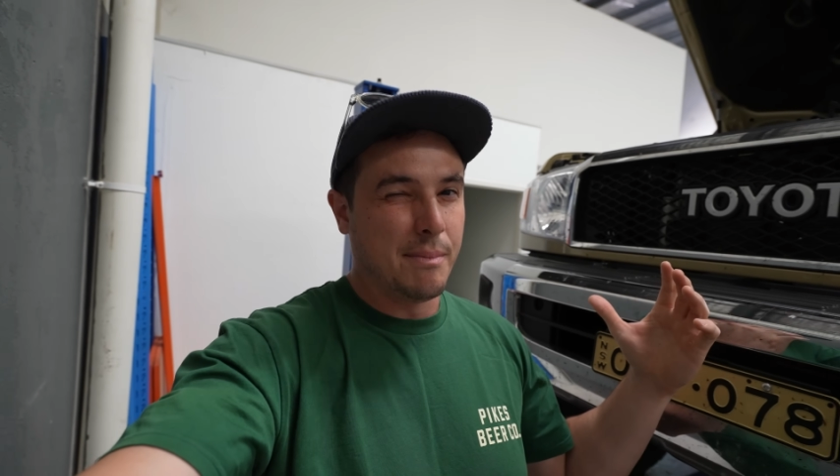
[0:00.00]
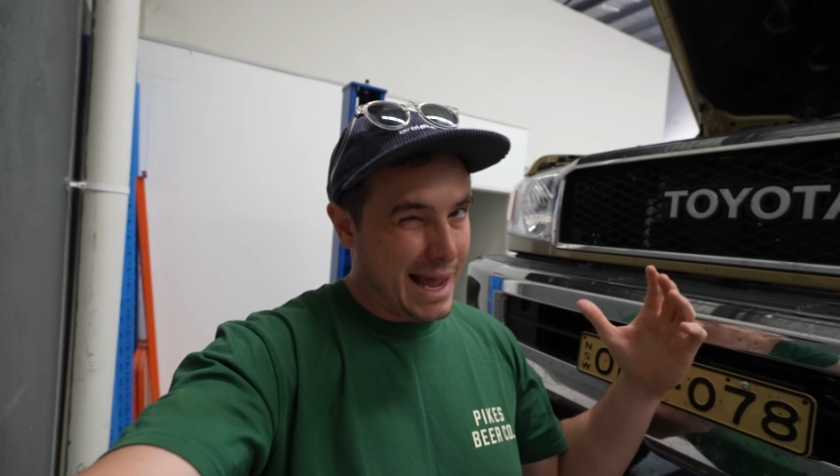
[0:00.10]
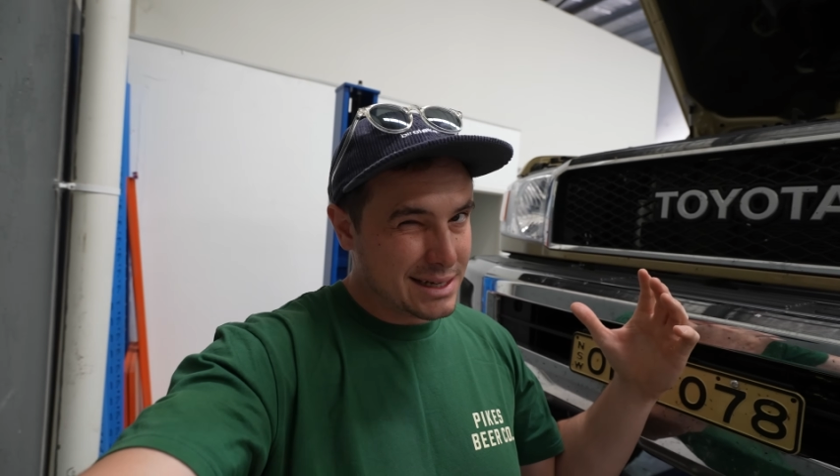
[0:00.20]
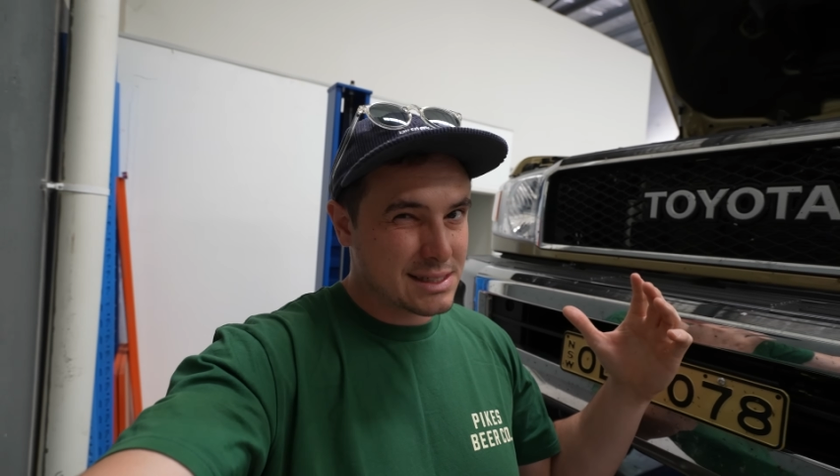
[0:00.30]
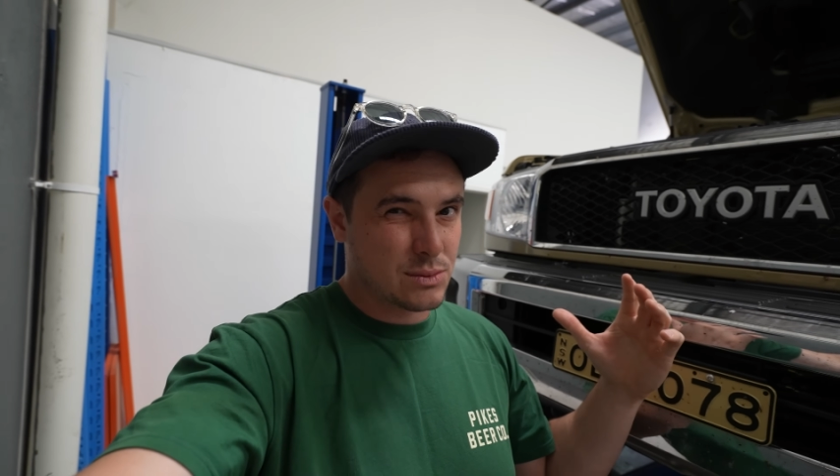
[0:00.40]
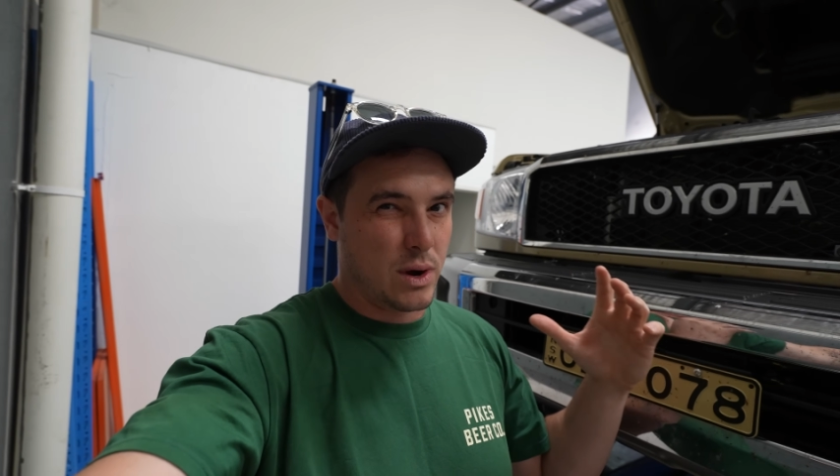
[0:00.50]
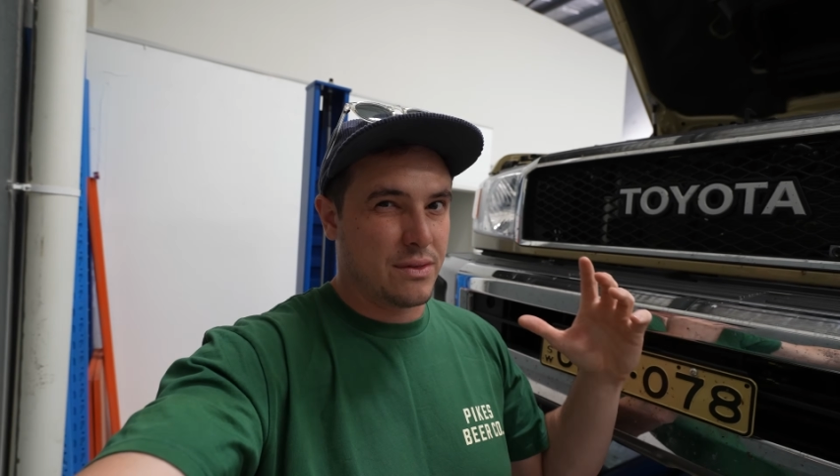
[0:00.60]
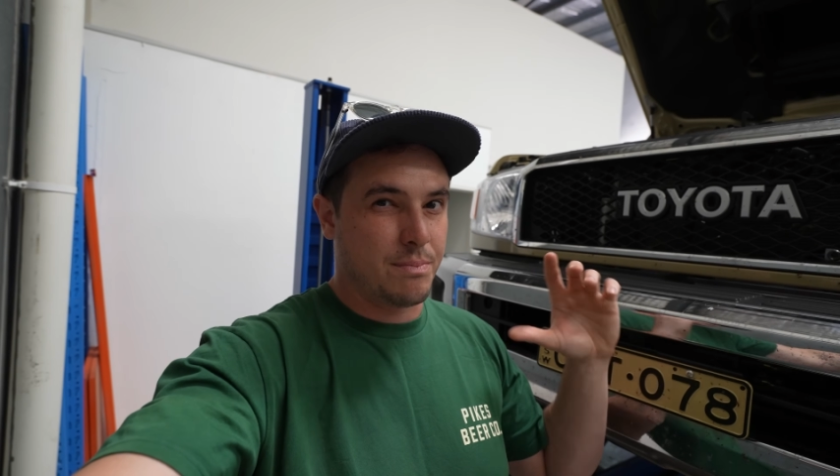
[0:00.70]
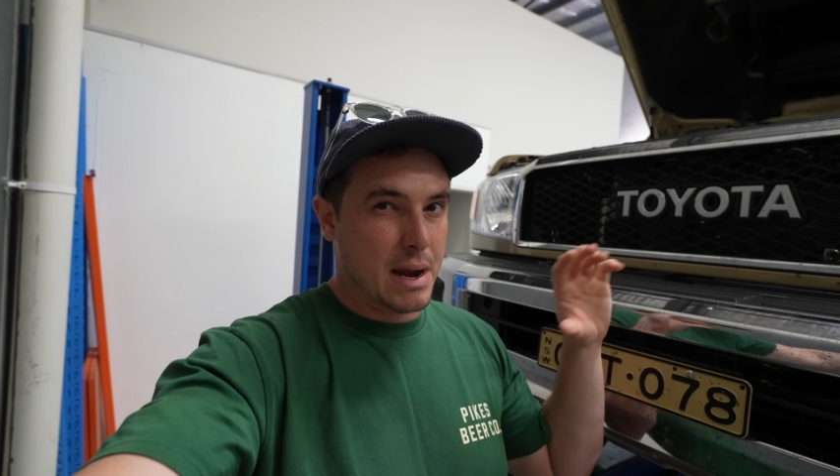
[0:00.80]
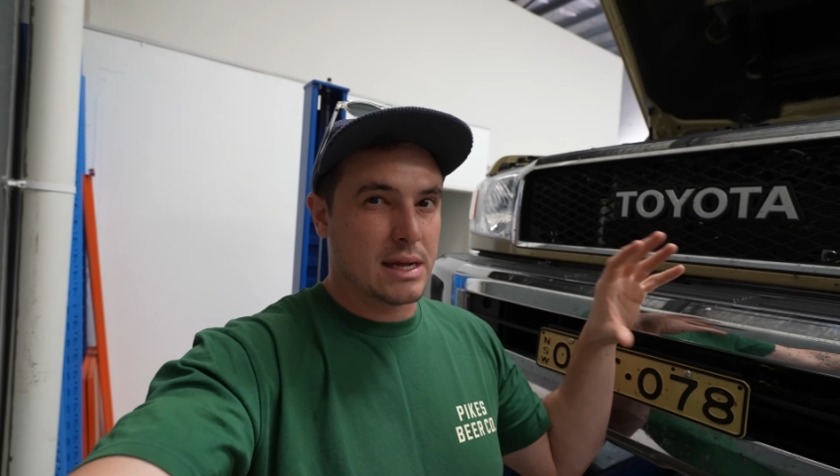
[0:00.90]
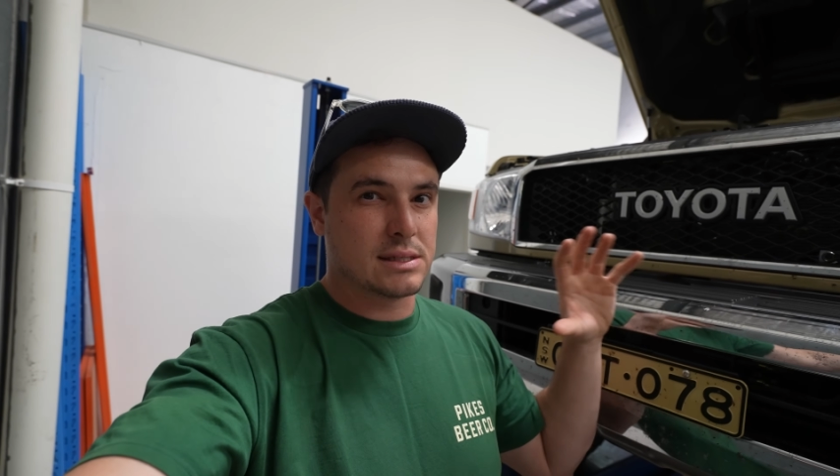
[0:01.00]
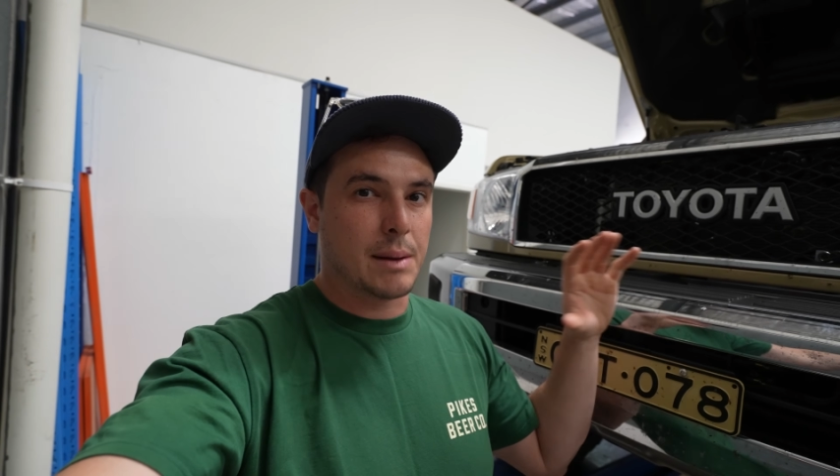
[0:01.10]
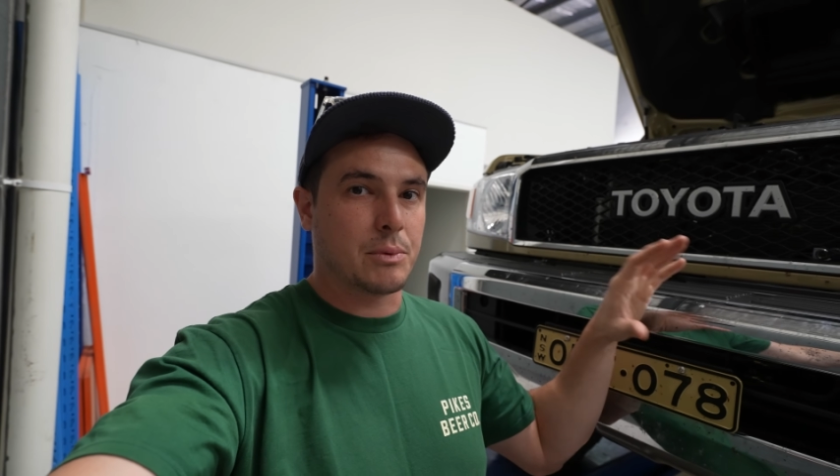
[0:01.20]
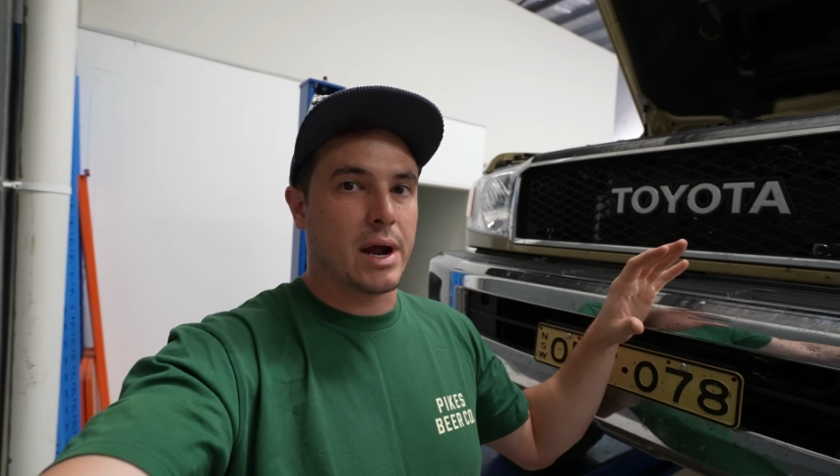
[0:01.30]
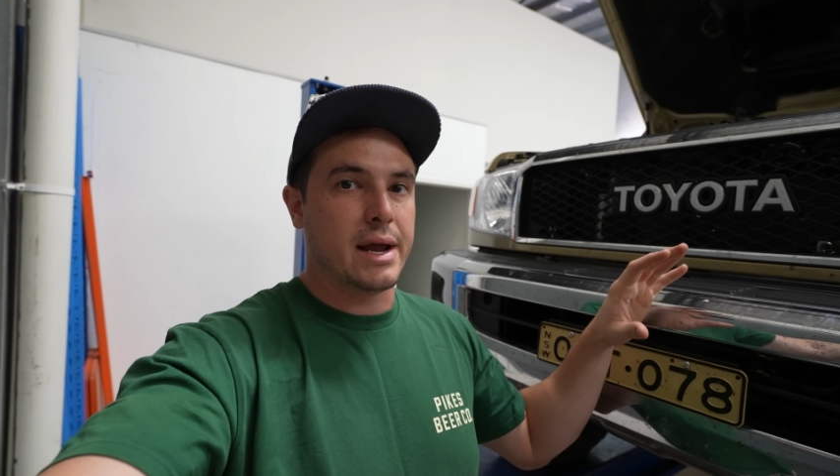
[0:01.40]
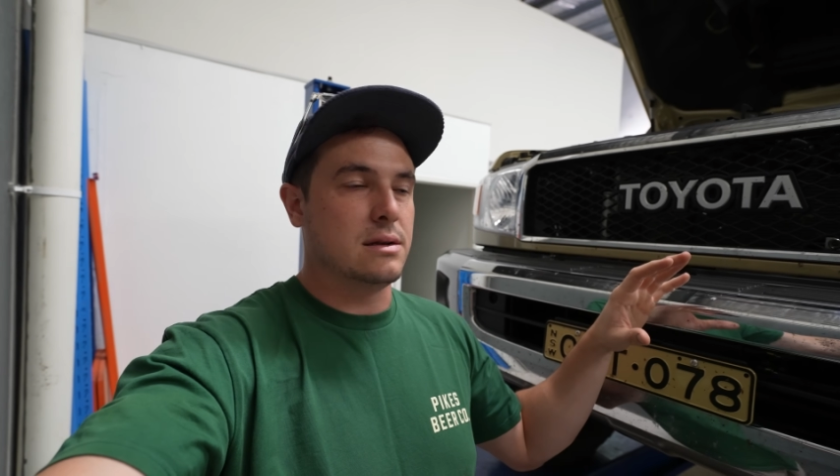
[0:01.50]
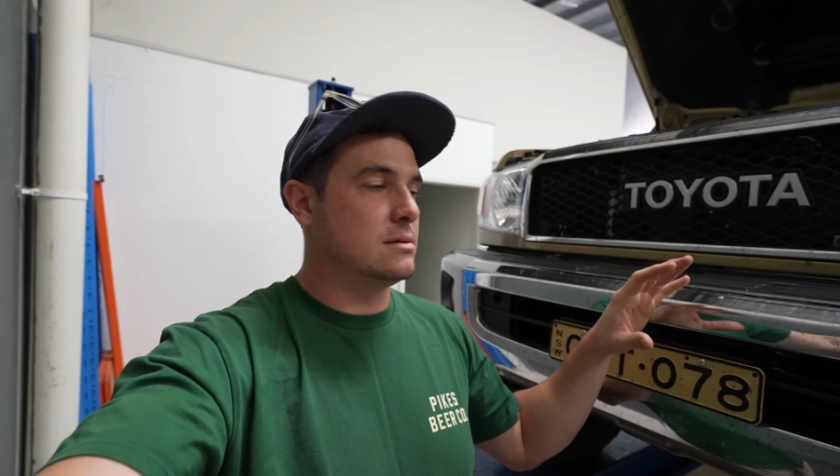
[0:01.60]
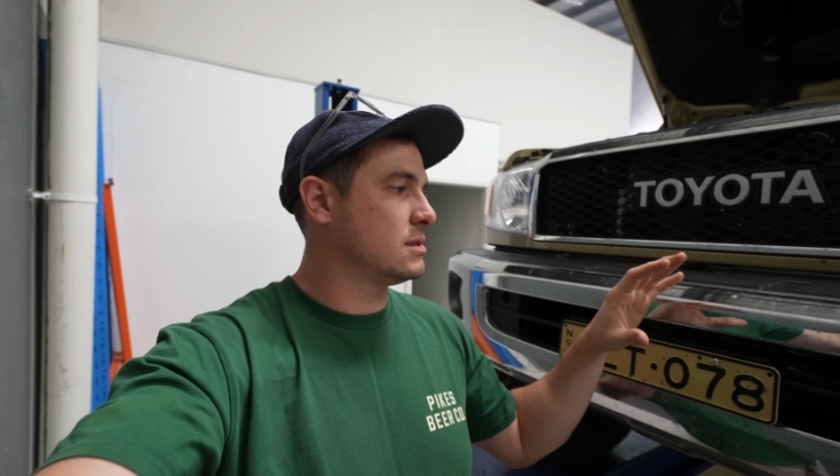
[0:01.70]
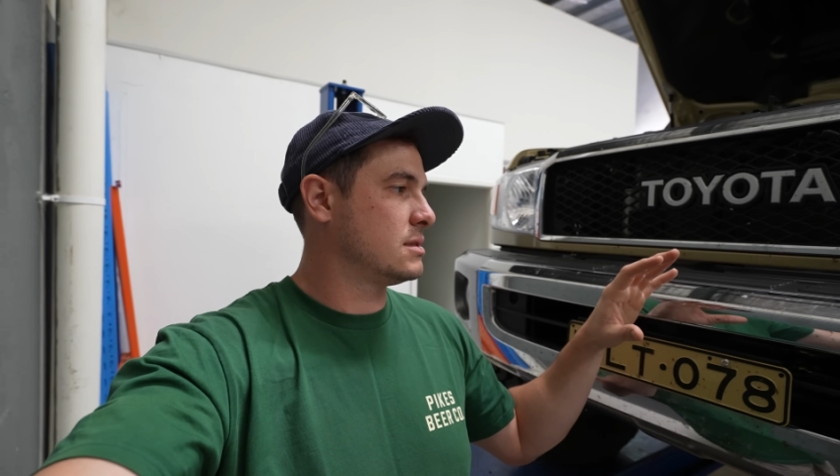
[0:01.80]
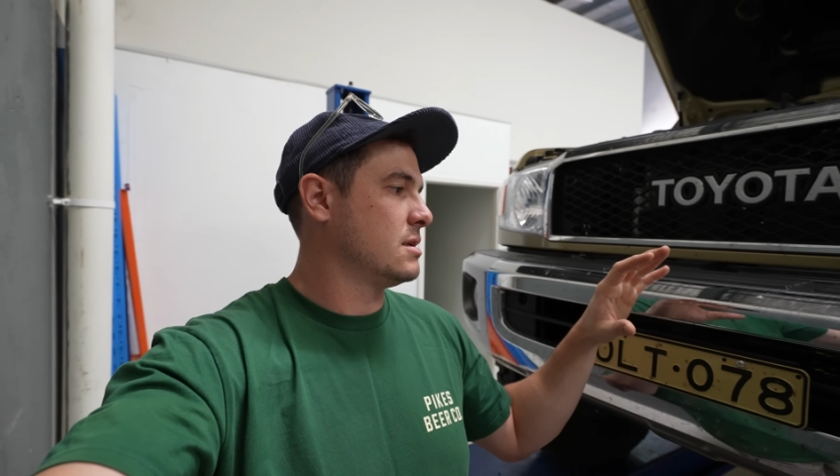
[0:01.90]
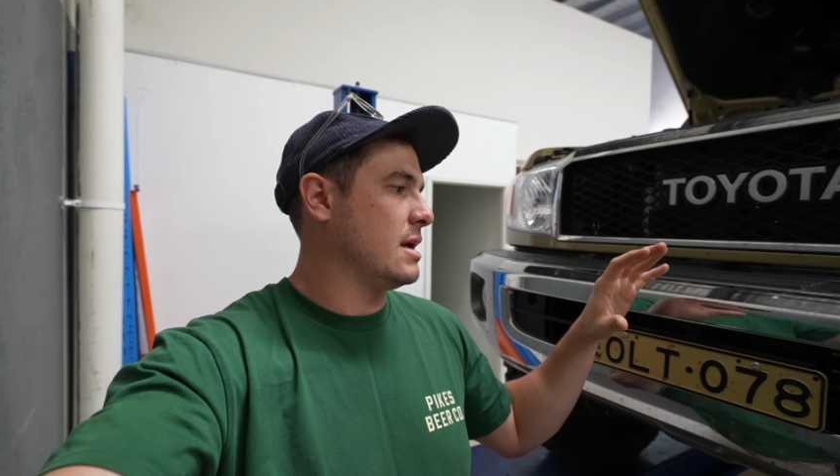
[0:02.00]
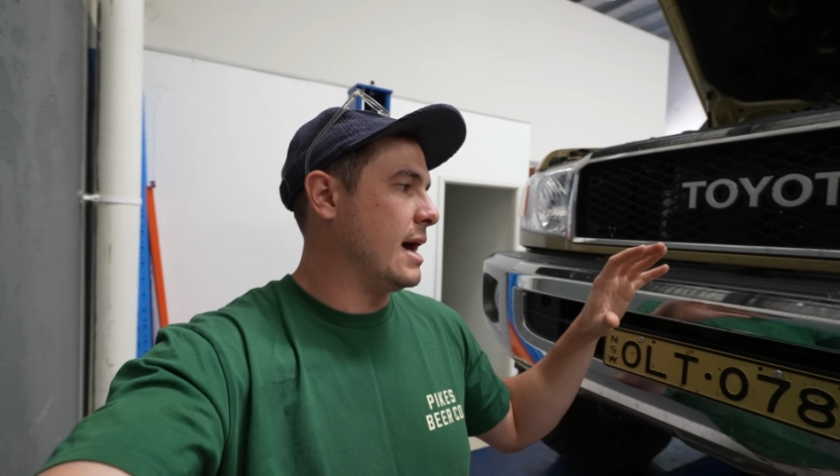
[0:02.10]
mates with Bendix upgrades